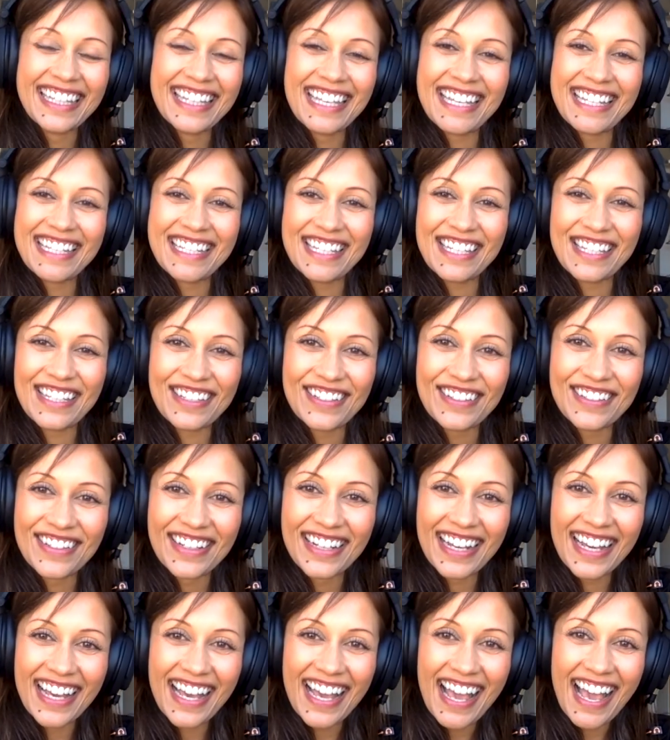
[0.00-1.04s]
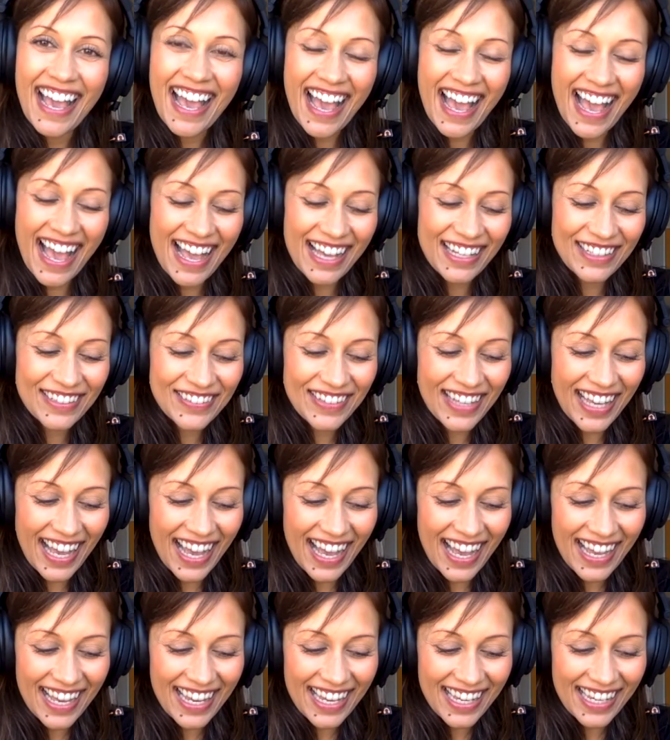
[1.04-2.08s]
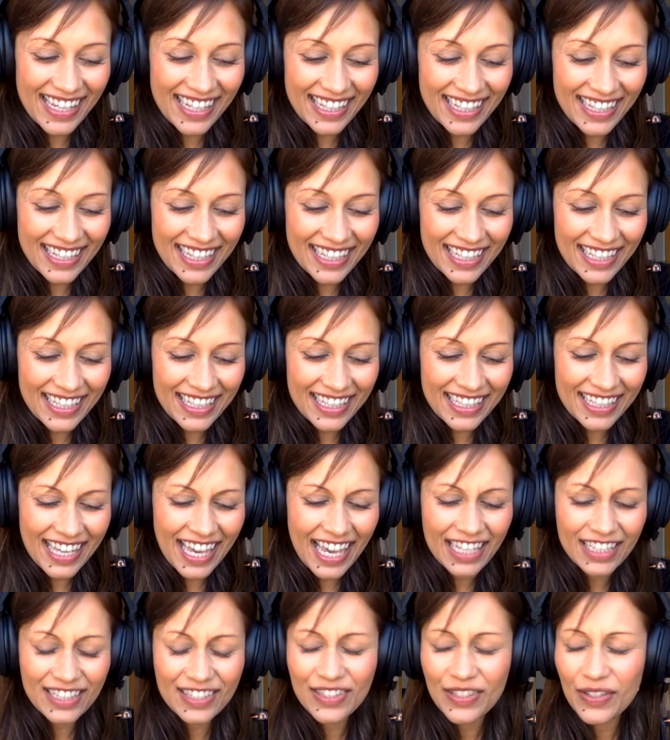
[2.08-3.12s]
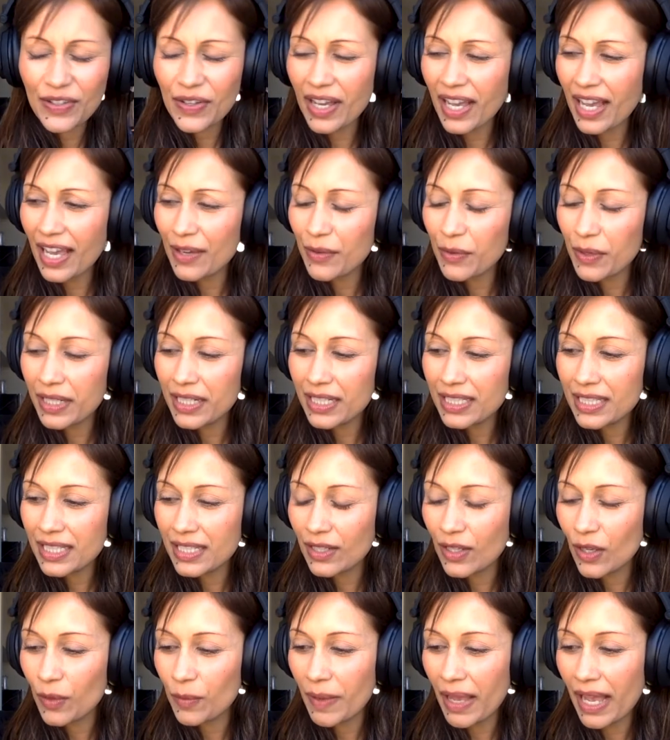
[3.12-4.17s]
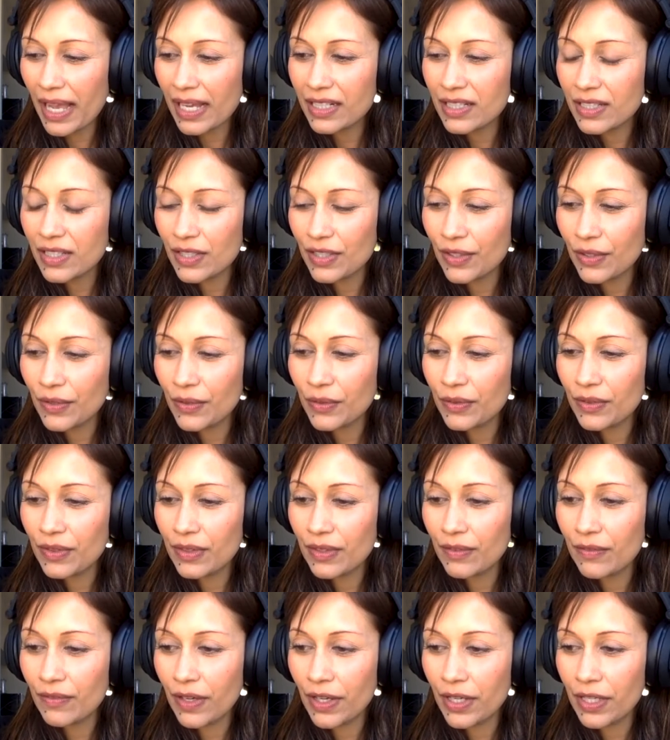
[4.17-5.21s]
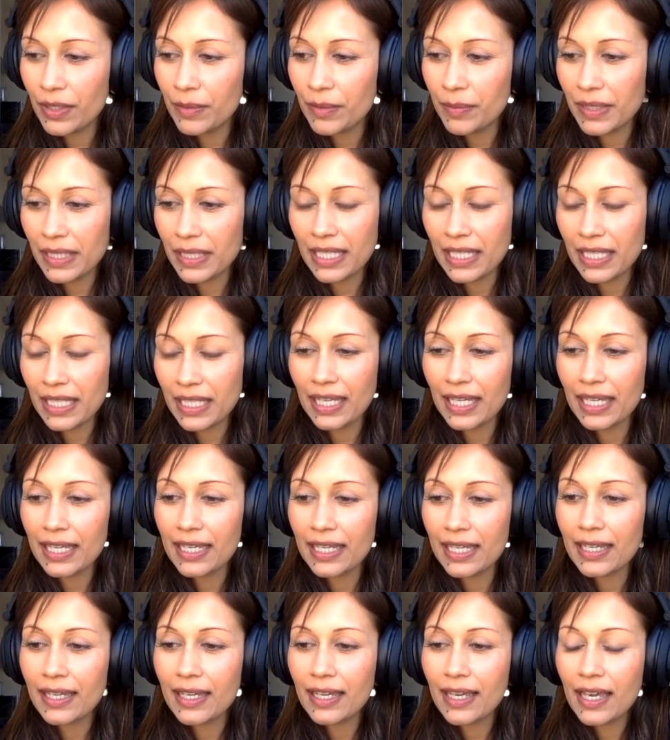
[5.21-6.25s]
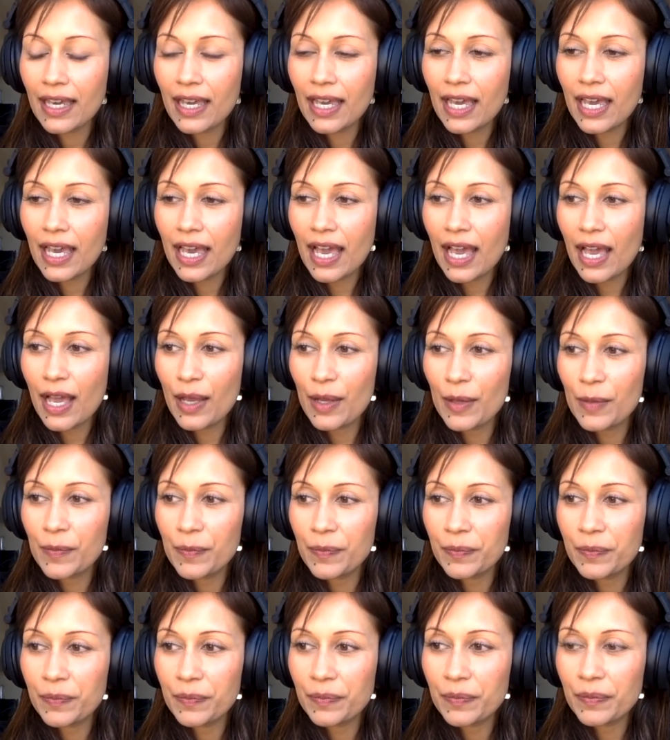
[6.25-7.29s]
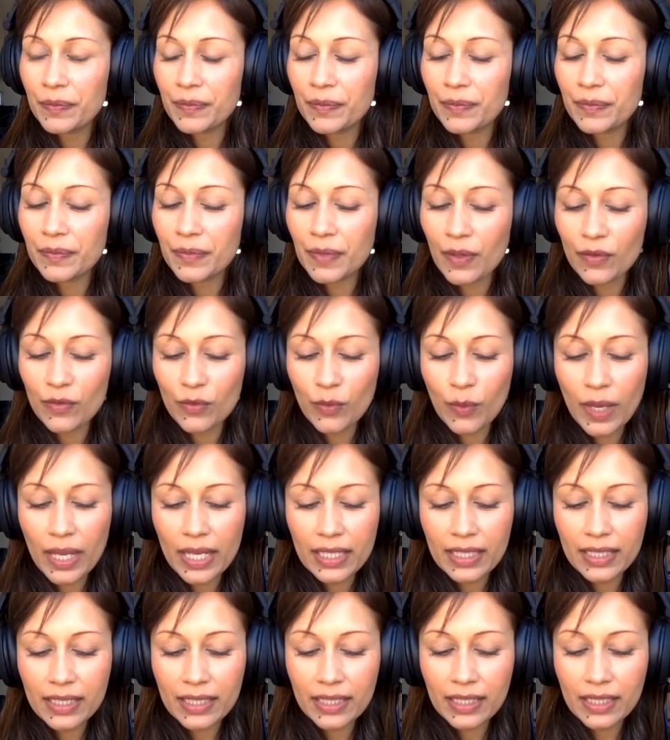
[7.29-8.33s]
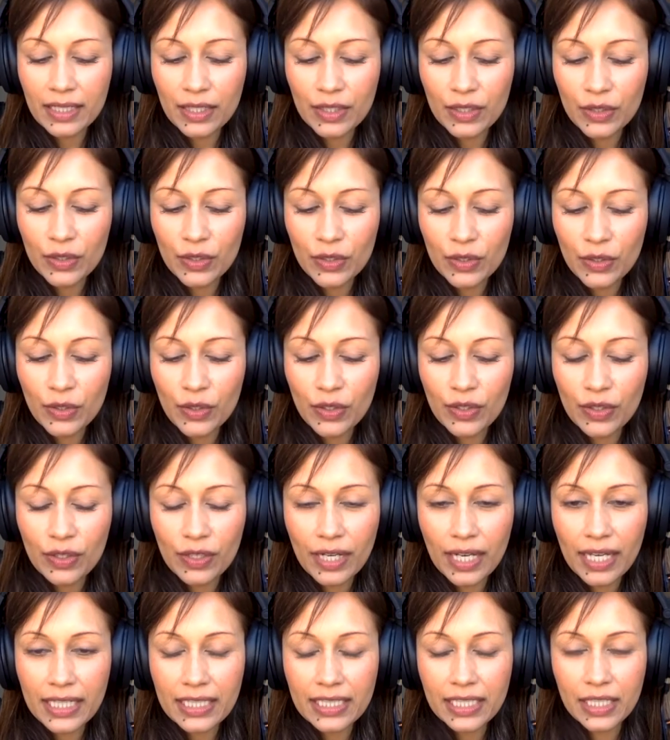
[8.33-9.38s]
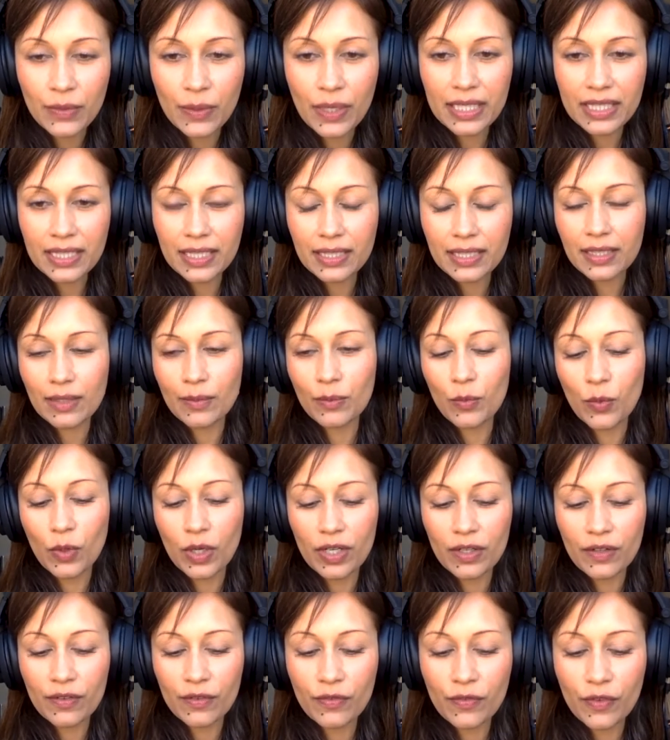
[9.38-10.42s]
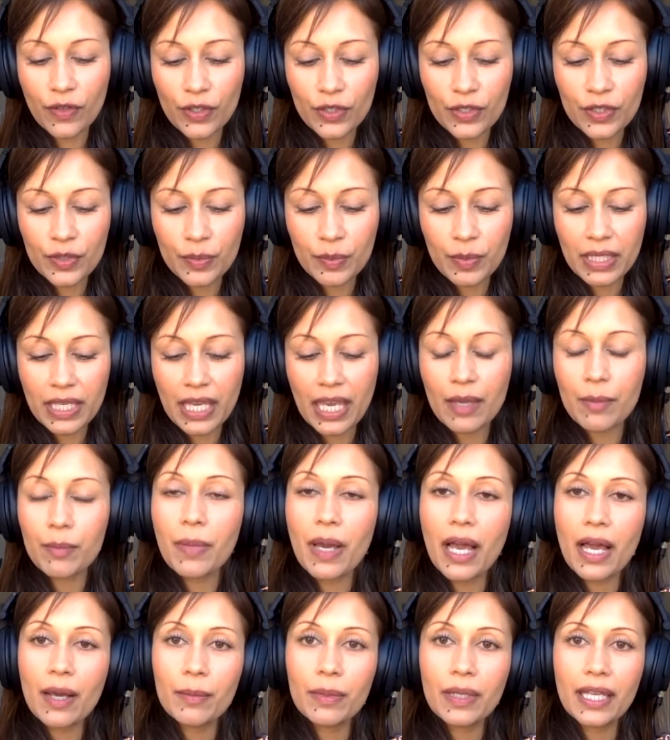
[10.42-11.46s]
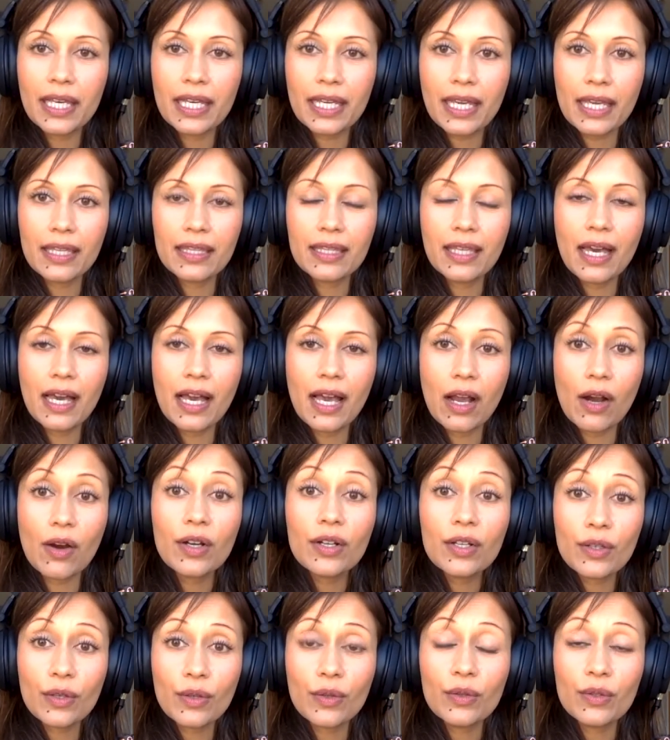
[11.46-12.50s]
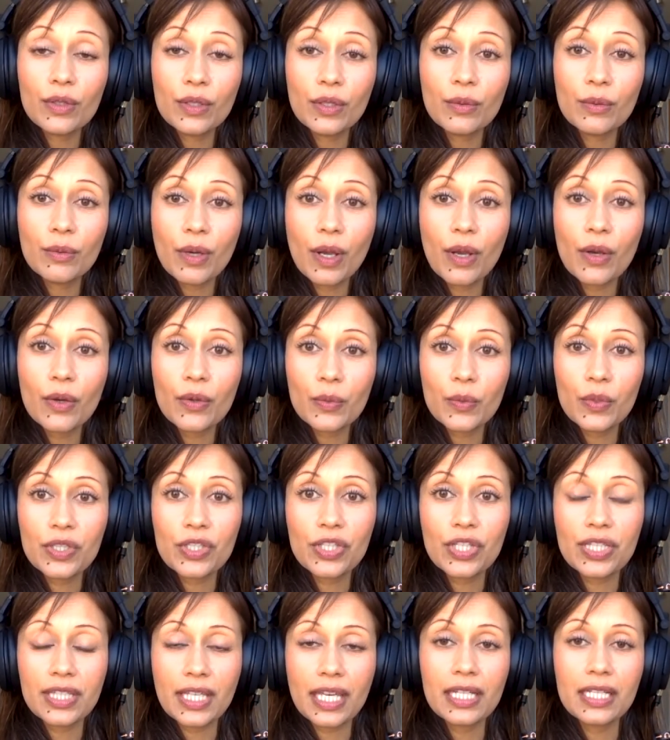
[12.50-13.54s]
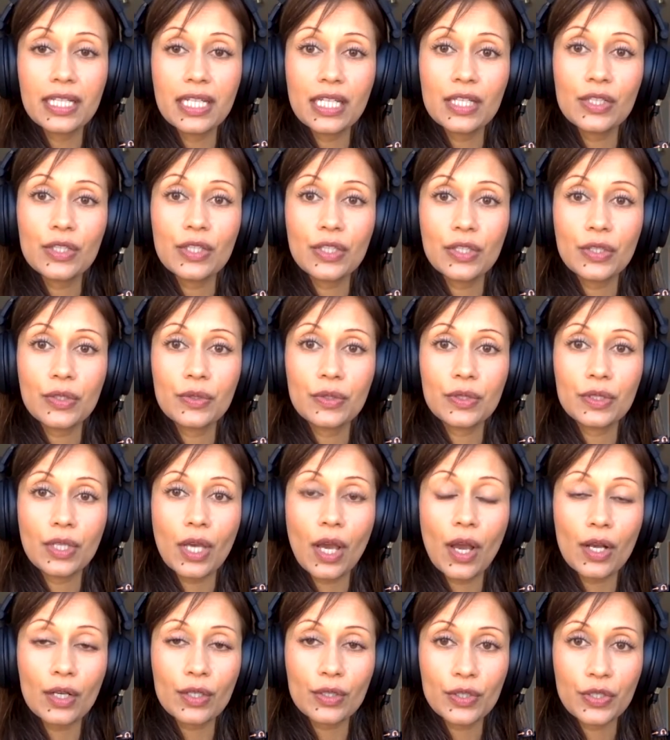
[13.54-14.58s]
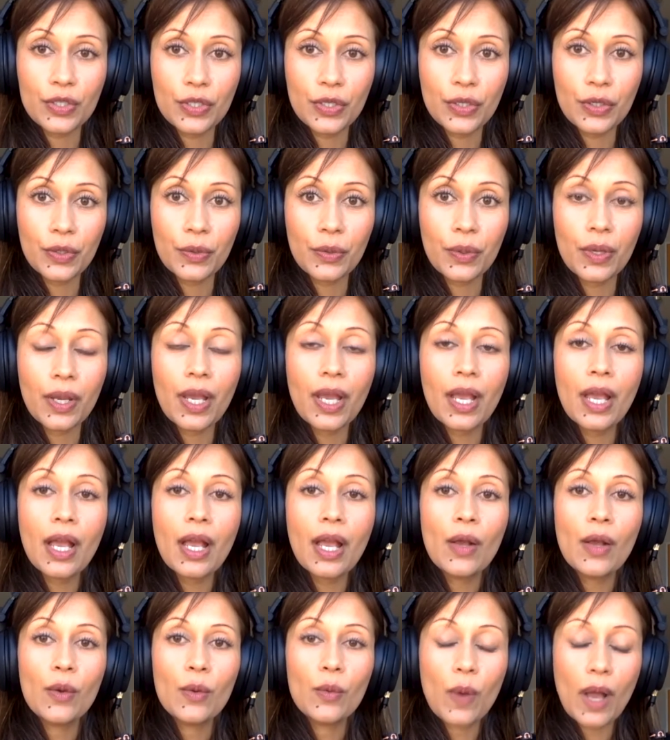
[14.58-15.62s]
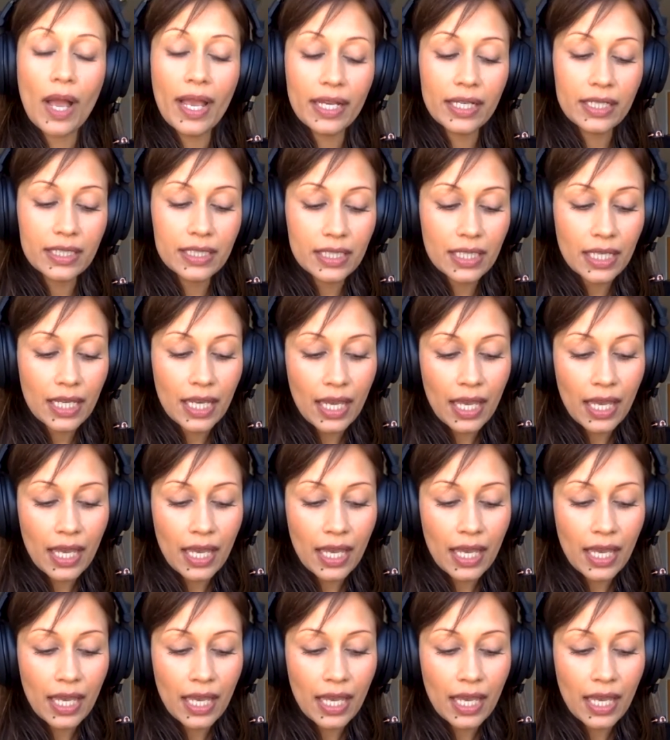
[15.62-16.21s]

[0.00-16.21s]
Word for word: Thank you. Um, I, yeah, so I wanted to go back to the very beginning um, of when your anti racism work first became public and that article you wrote, which is I need to talk to white,